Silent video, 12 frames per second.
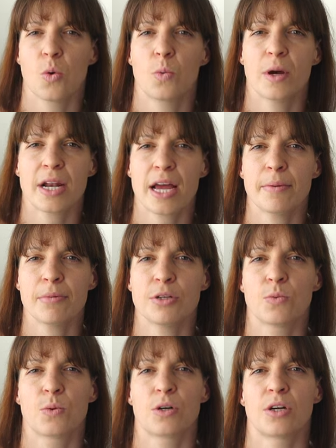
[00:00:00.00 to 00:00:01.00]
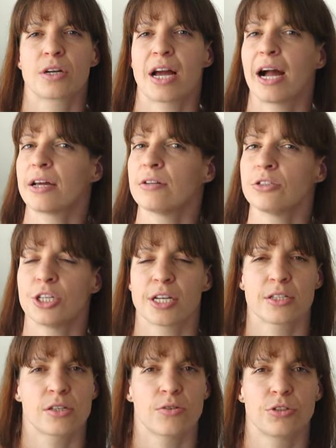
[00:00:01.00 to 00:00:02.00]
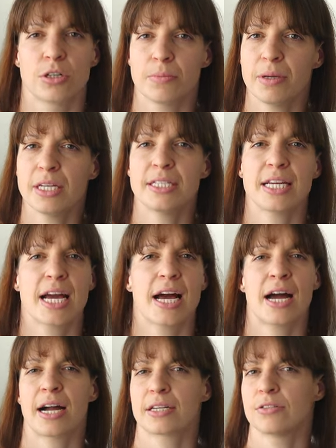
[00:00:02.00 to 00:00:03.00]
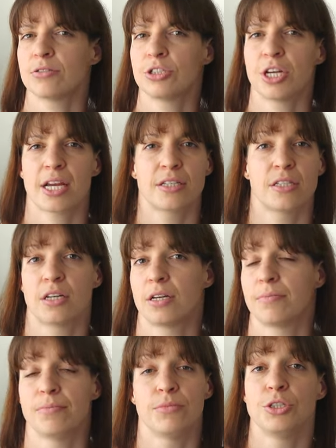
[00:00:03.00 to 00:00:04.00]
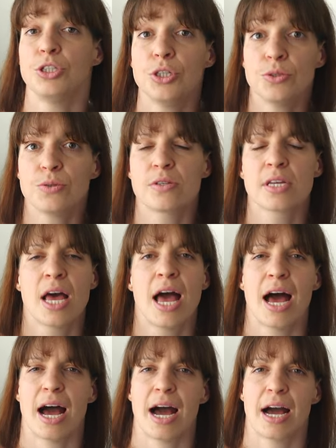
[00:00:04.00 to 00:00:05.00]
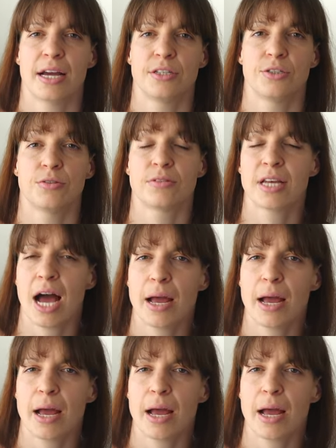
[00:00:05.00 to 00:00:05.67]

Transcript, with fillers: So when I'm at work, I don't check social media, I don't check the news, I do